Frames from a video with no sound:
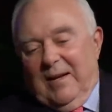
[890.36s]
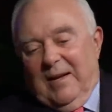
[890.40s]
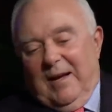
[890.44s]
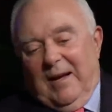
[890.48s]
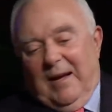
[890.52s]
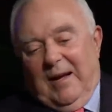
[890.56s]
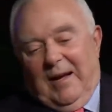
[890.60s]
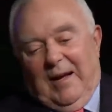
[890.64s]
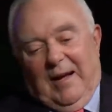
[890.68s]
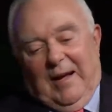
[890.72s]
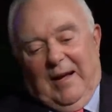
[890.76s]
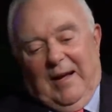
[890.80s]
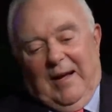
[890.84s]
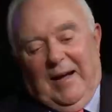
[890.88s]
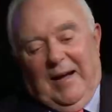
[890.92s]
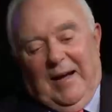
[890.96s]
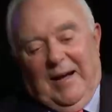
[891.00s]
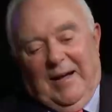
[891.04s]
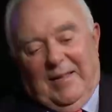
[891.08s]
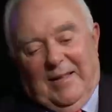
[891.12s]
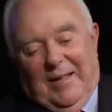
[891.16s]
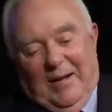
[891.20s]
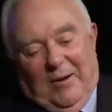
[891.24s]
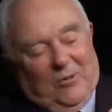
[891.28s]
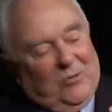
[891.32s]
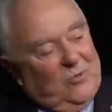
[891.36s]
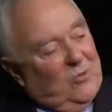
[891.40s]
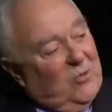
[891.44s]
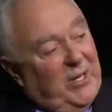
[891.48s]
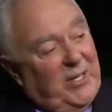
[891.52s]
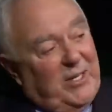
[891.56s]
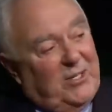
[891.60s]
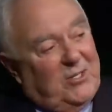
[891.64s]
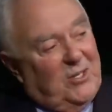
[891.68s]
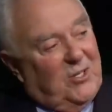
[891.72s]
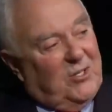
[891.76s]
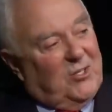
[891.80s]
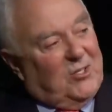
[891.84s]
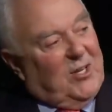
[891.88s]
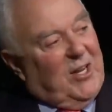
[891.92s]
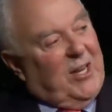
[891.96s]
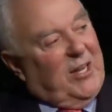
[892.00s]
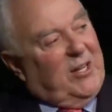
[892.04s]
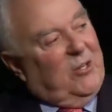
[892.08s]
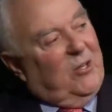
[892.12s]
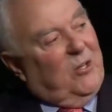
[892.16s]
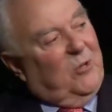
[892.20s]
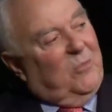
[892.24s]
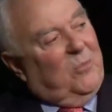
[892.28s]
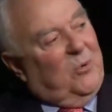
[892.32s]
uh, that leasing
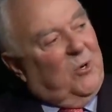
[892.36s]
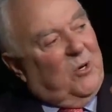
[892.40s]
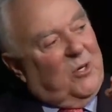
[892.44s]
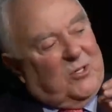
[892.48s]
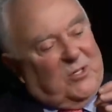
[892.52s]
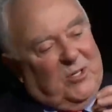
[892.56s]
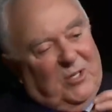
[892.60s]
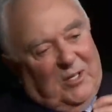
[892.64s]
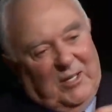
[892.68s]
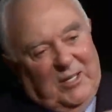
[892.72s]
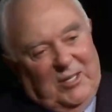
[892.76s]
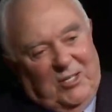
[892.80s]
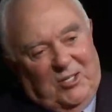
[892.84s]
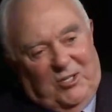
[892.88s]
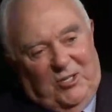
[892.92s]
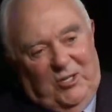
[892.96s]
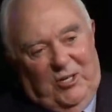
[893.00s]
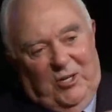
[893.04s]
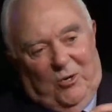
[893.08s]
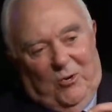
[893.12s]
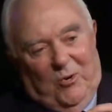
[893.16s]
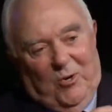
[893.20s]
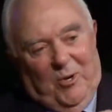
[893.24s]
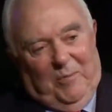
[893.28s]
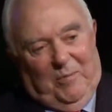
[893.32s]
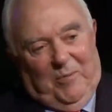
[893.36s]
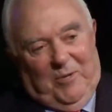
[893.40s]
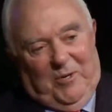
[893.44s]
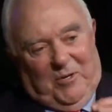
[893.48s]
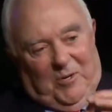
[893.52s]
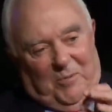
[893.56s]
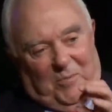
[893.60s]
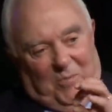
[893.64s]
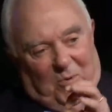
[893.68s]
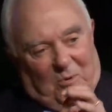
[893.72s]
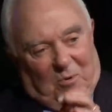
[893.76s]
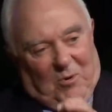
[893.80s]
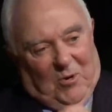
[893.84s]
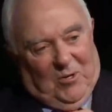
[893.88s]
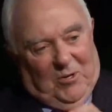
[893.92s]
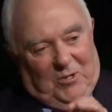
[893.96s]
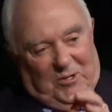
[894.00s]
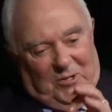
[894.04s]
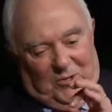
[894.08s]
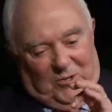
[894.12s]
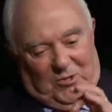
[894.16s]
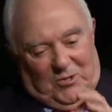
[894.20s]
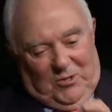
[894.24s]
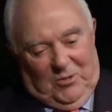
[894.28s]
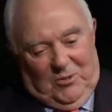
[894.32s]
secular books and leasing equipment to
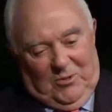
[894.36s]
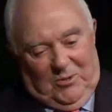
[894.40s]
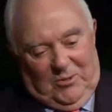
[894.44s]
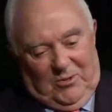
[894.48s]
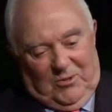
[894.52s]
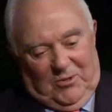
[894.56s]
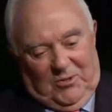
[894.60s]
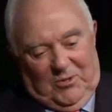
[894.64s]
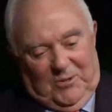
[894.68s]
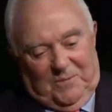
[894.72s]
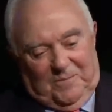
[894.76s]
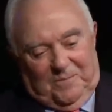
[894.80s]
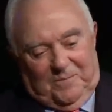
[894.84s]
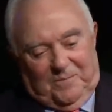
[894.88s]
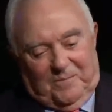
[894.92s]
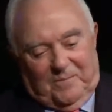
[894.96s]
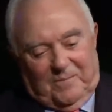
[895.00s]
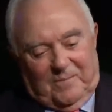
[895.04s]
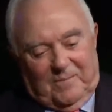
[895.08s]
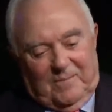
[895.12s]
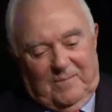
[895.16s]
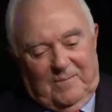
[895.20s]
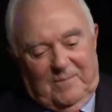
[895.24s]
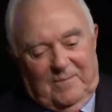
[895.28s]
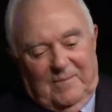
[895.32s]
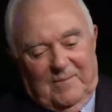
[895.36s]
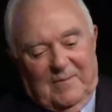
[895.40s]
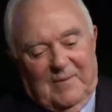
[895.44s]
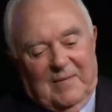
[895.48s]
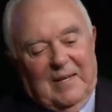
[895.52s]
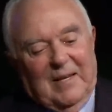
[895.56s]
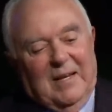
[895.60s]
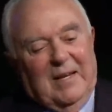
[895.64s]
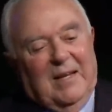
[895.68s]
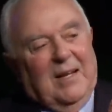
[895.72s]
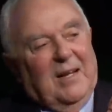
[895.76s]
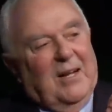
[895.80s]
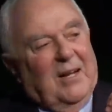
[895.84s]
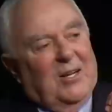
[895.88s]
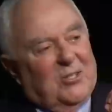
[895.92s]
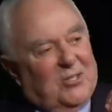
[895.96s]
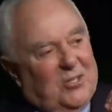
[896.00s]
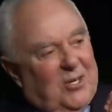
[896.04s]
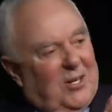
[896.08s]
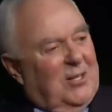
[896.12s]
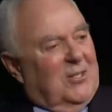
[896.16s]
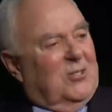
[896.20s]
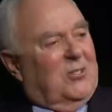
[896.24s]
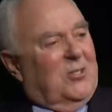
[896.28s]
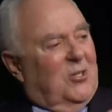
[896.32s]
parochial schools.
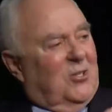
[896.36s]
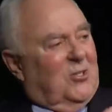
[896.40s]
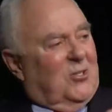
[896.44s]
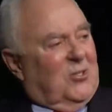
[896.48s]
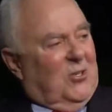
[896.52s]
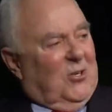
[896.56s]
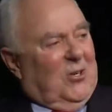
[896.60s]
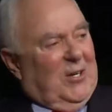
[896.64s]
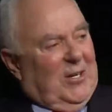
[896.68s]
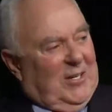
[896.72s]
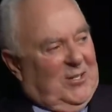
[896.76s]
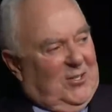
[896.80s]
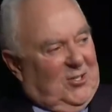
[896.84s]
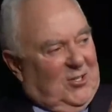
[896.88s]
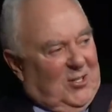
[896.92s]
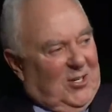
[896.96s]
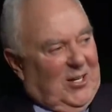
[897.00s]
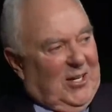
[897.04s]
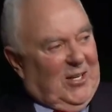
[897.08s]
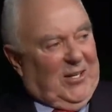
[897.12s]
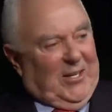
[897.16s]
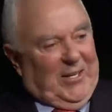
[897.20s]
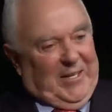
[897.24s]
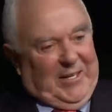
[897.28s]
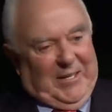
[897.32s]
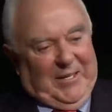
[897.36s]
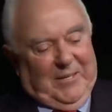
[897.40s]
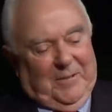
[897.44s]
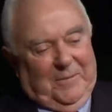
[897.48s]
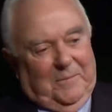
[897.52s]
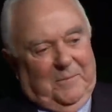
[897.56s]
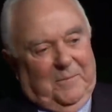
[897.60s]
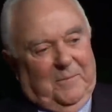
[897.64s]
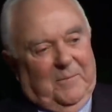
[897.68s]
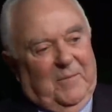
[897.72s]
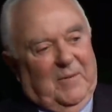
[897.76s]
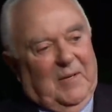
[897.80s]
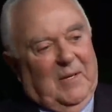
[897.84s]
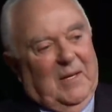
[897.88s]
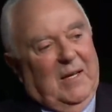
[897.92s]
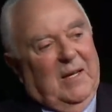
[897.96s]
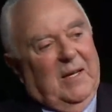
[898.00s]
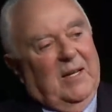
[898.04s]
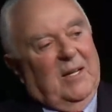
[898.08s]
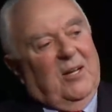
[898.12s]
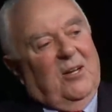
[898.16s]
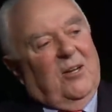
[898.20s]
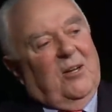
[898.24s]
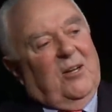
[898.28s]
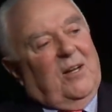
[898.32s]
Johnson started selling it.
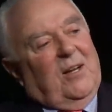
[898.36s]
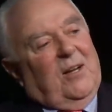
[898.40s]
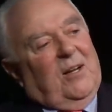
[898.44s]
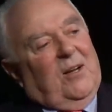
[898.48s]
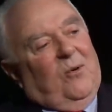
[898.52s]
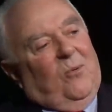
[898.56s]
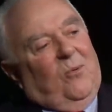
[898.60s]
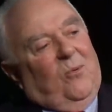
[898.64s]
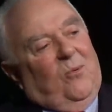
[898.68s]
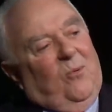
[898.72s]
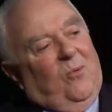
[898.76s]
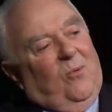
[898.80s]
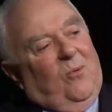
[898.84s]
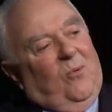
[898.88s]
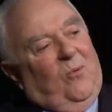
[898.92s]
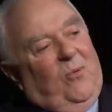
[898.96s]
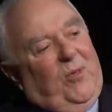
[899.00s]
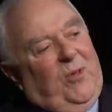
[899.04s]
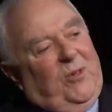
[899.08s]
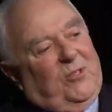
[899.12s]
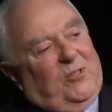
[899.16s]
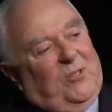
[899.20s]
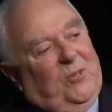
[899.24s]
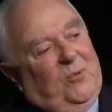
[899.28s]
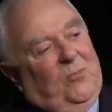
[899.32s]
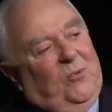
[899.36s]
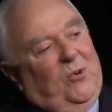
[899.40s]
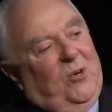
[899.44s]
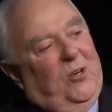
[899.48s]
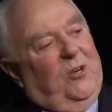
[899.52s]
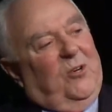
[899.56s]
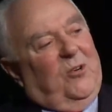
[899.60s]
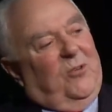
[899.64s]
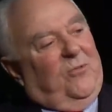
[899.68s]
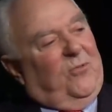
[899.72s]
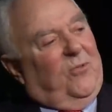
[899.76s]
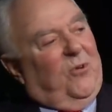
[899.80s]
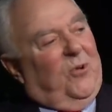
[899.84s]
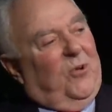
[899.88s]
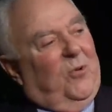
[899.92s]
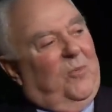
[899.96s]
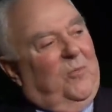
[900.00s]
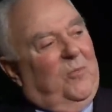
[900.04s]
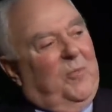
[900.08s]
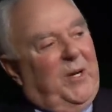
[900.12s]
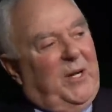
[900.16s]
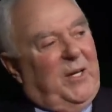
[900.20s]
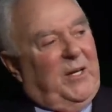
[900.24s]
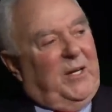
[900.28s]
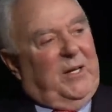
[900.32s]
There's a wonderful
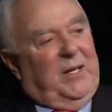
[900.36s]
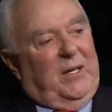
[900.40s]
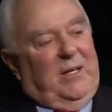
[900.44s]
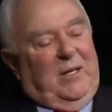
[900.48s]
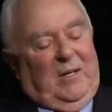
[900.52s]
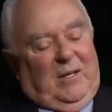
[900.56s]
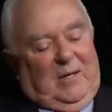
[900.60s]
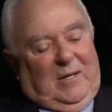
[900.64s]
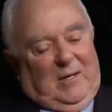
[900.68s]
meeting